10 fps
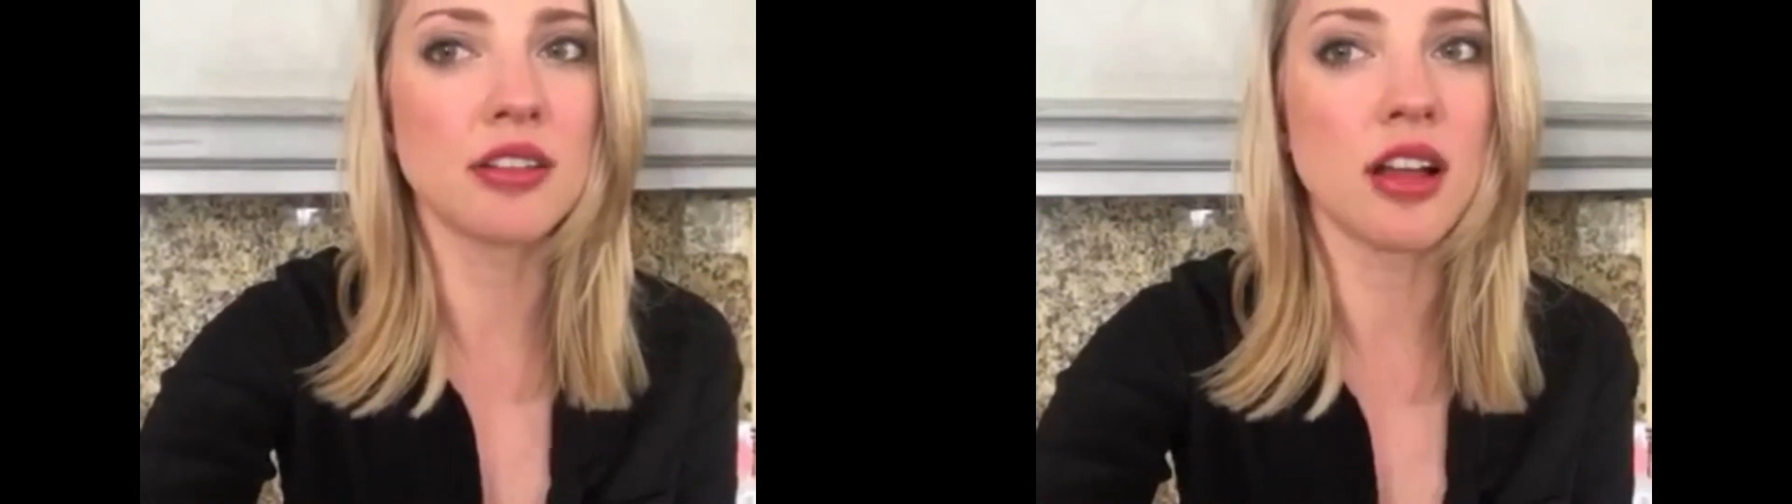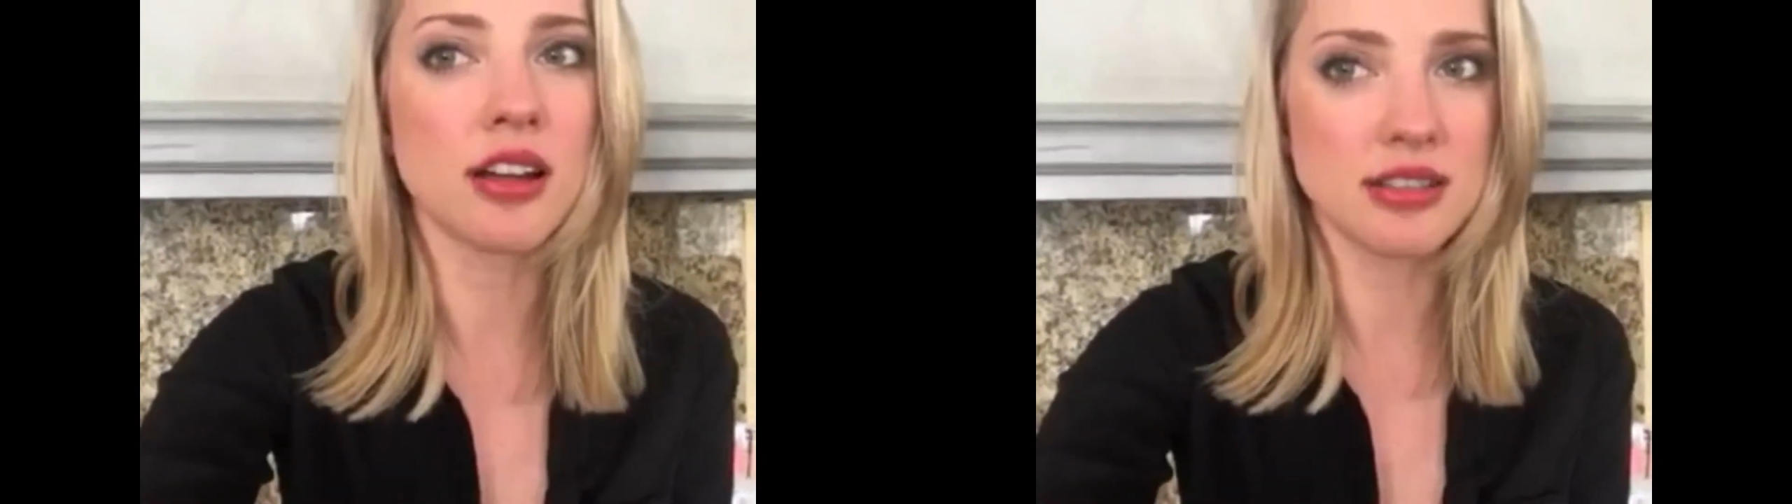a
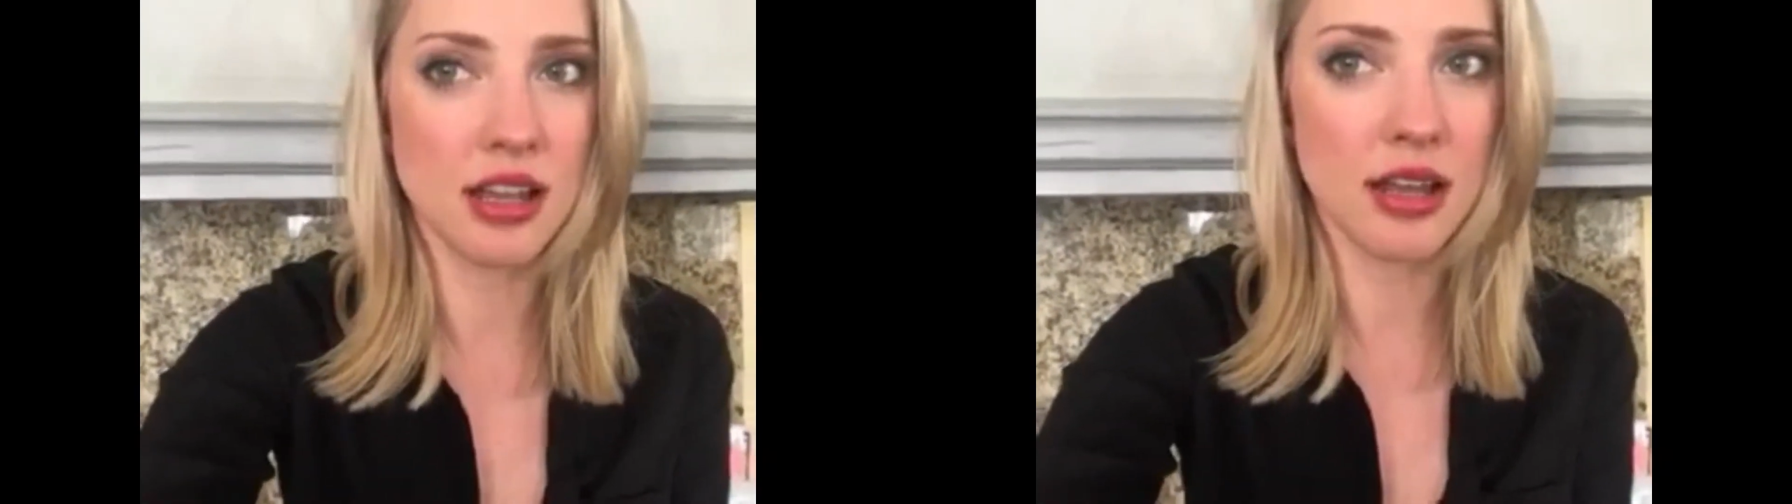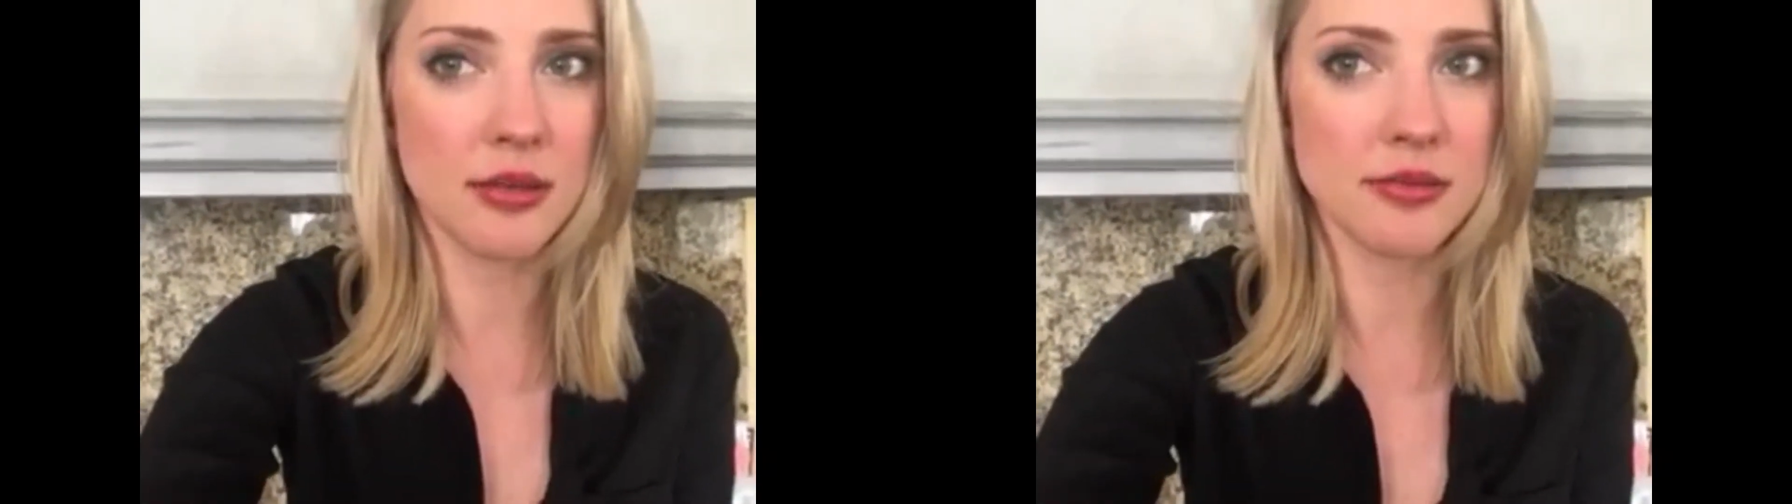lot of
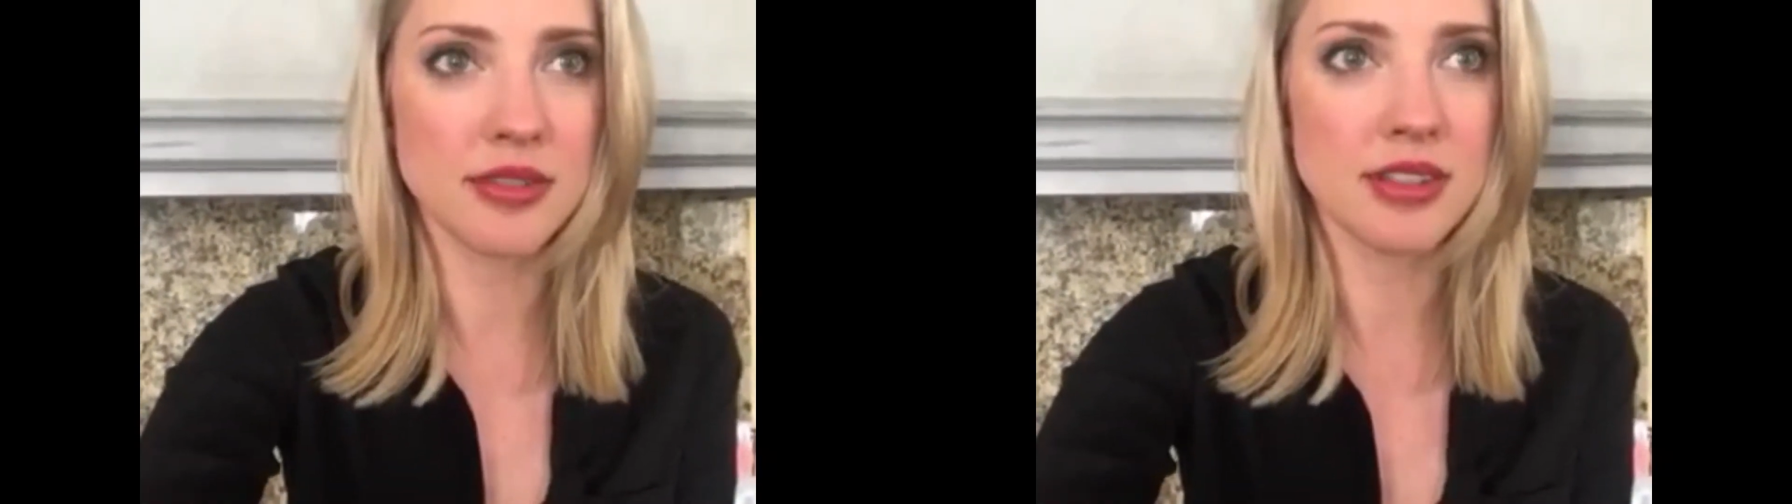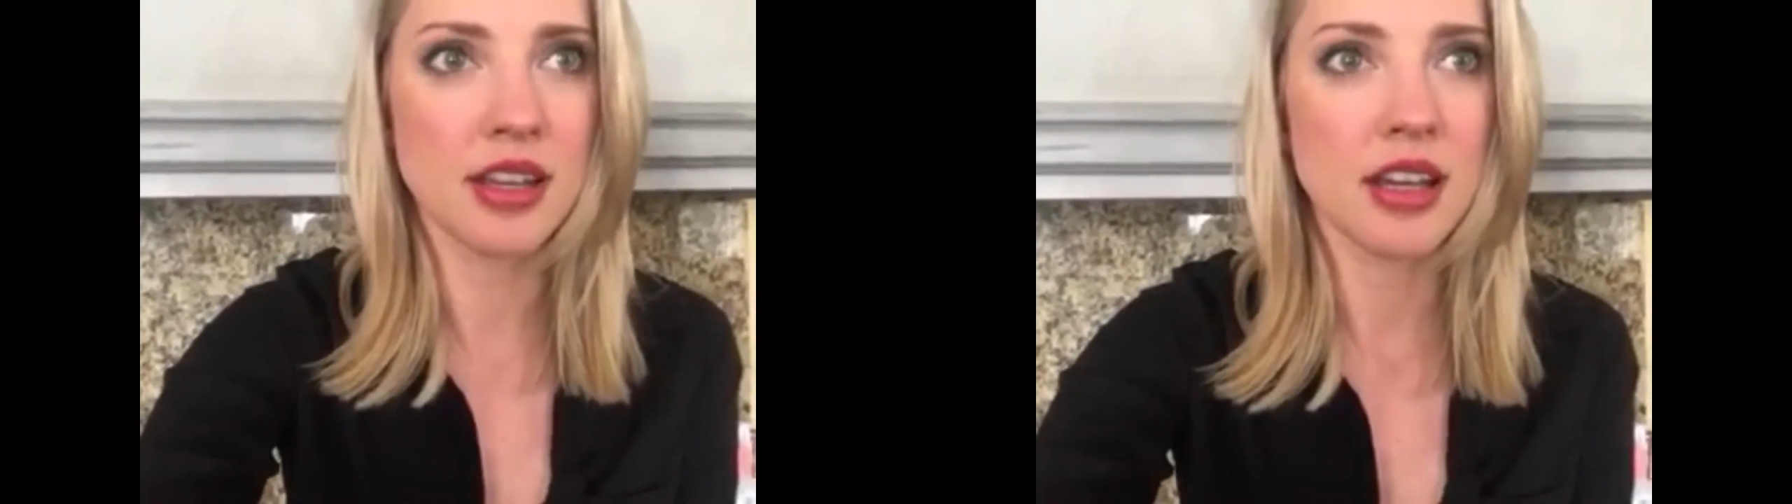
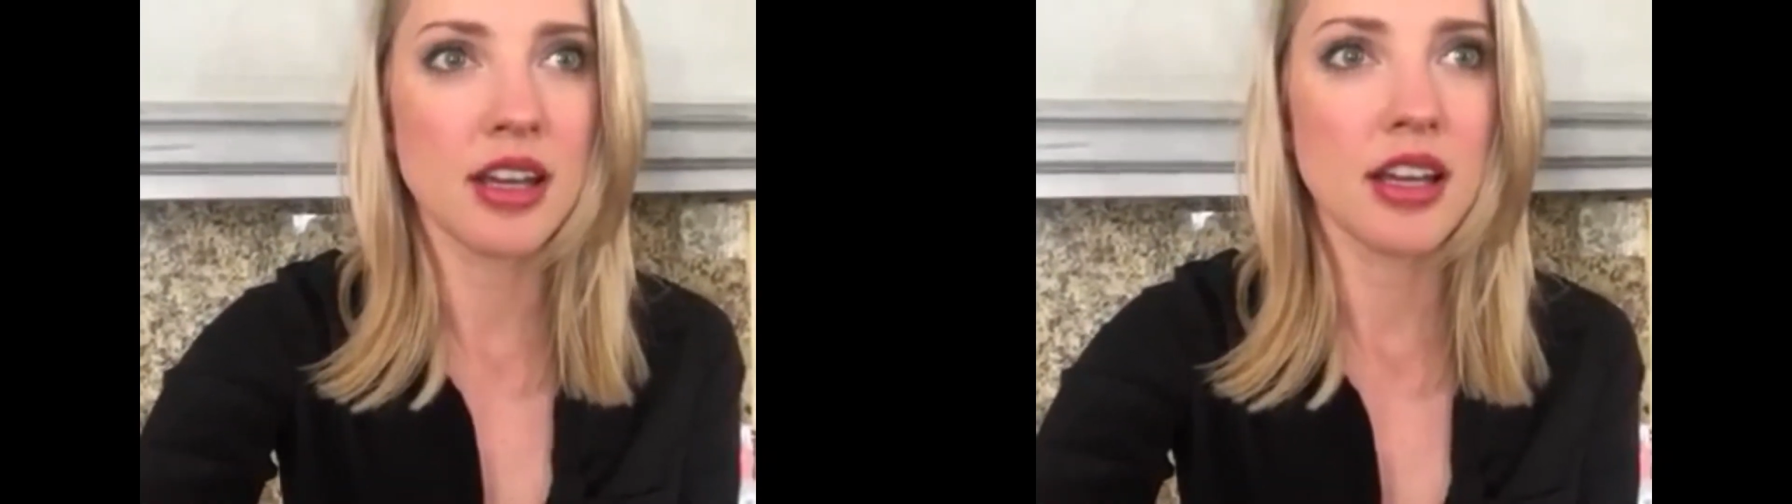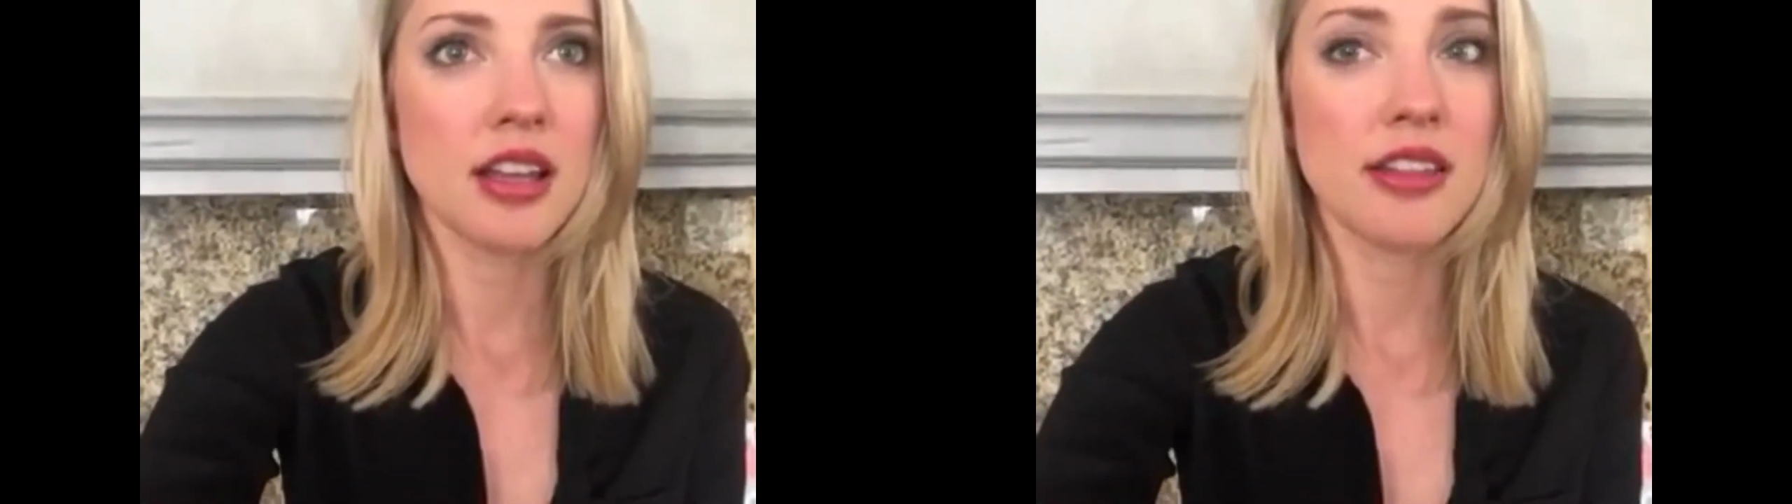times
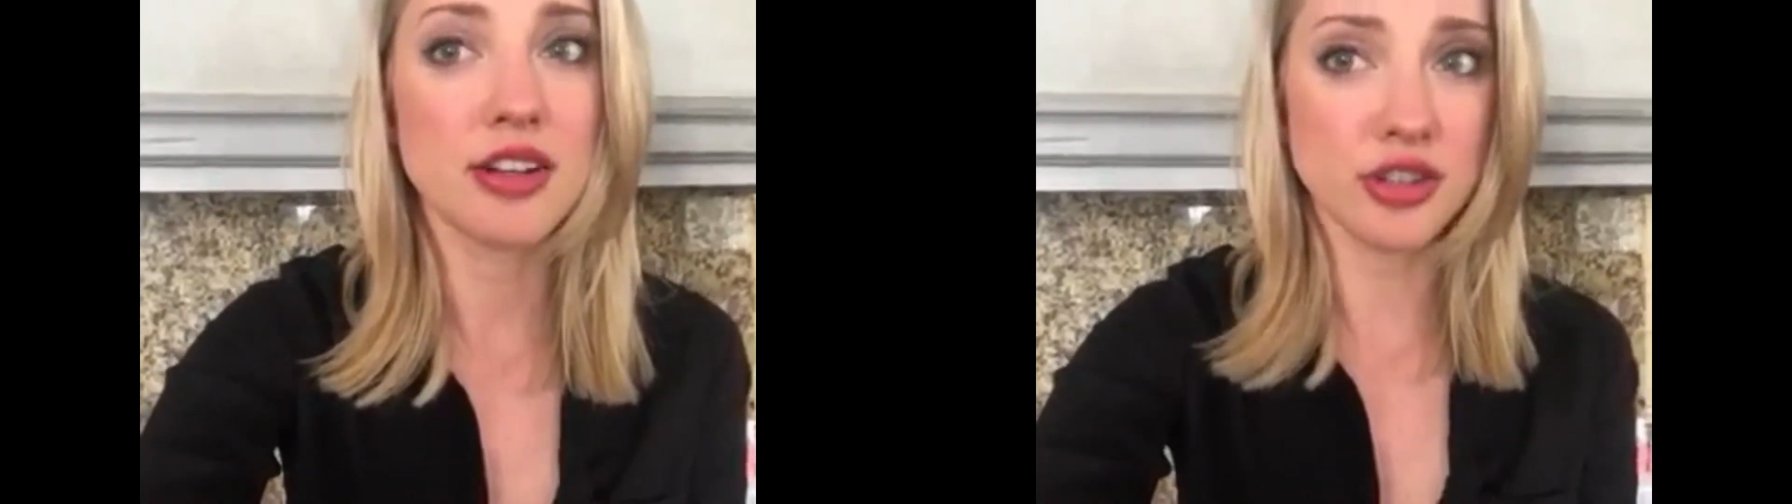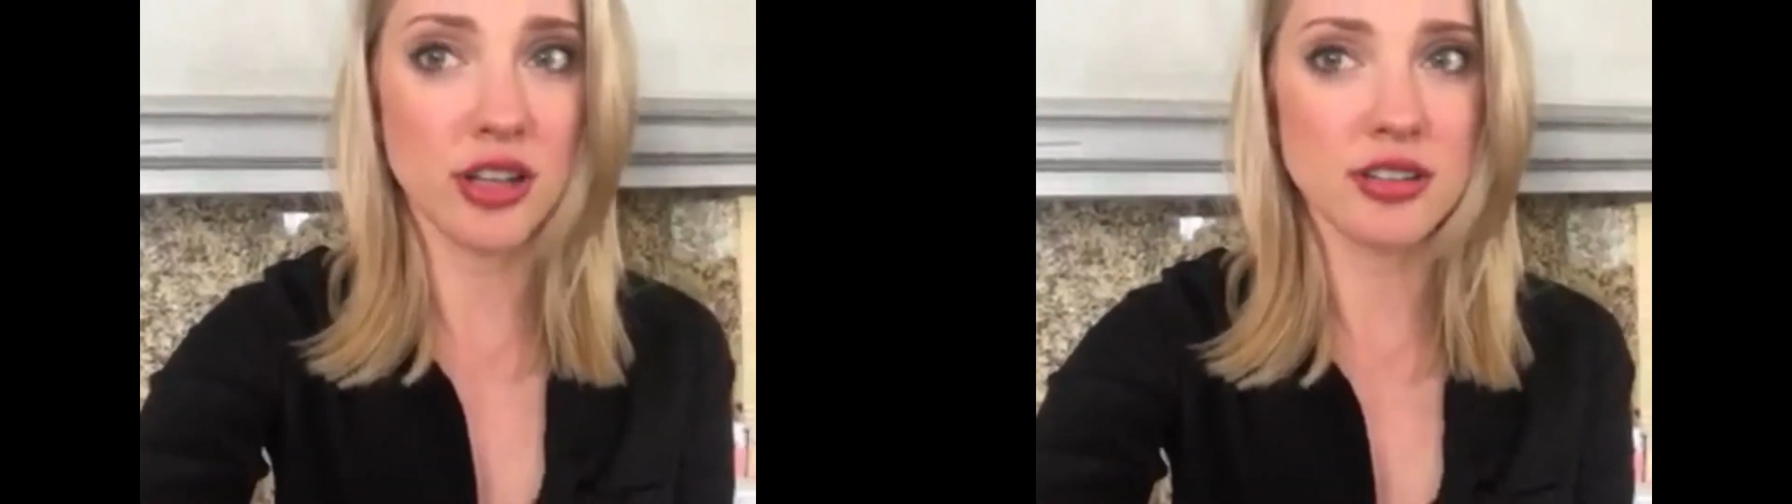
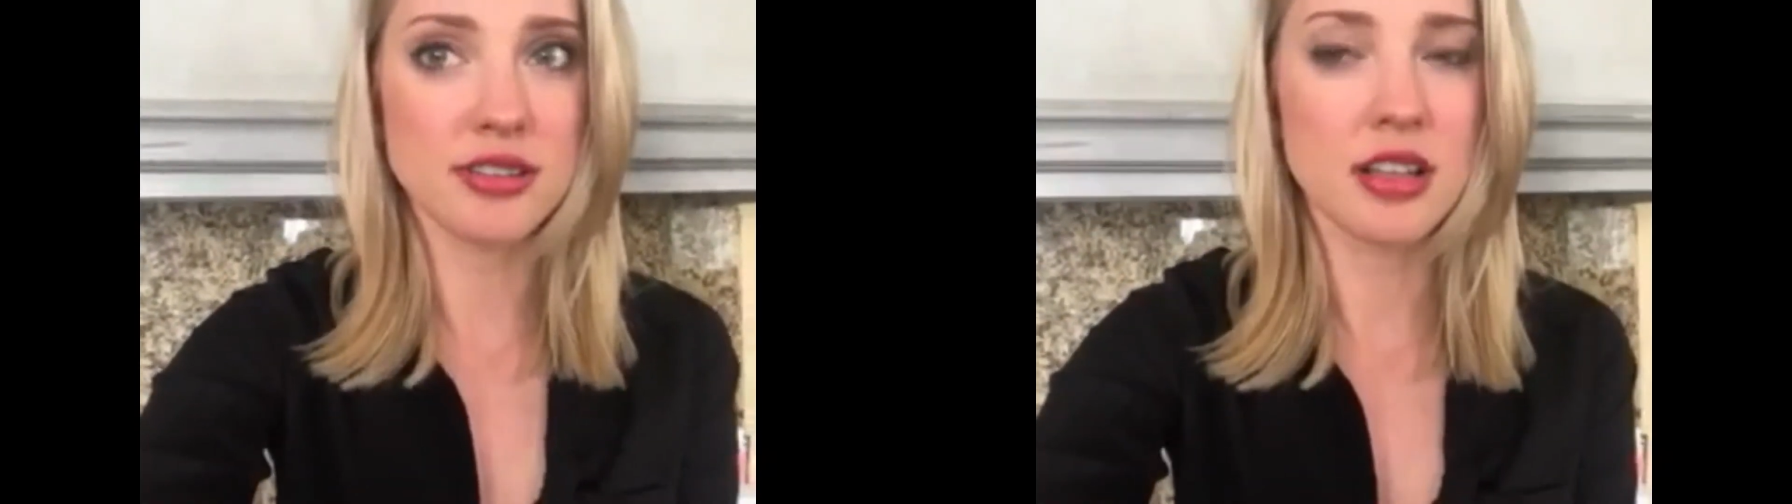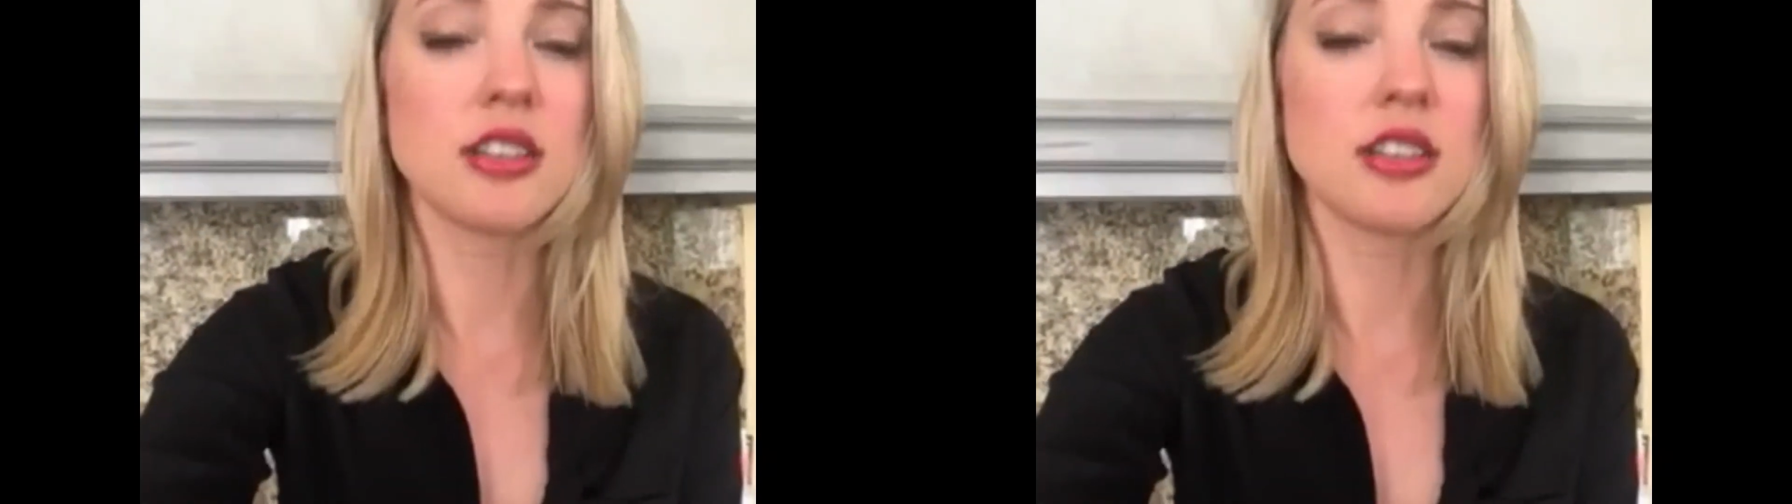they're jealous.